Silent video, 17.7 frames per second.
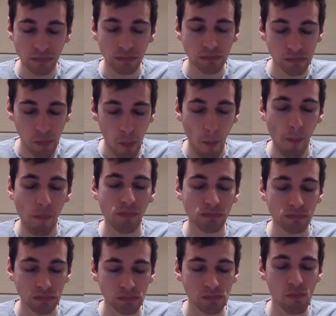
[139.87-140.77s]
That was
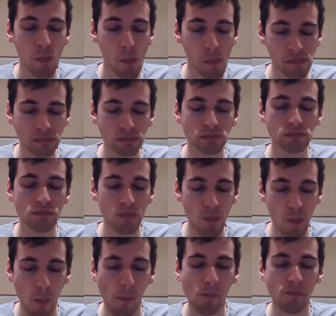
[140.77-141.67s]
done quite quickly. I
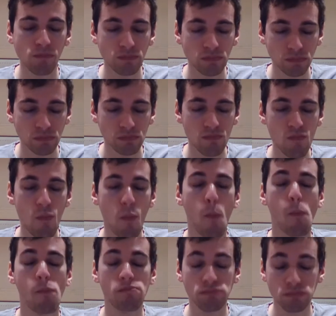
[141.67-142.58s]
was expecting
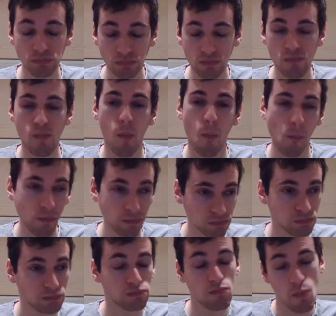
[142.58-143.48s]
him to take
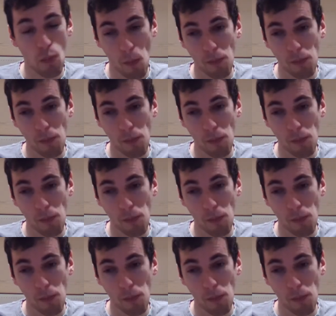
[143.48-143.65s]
pieces off,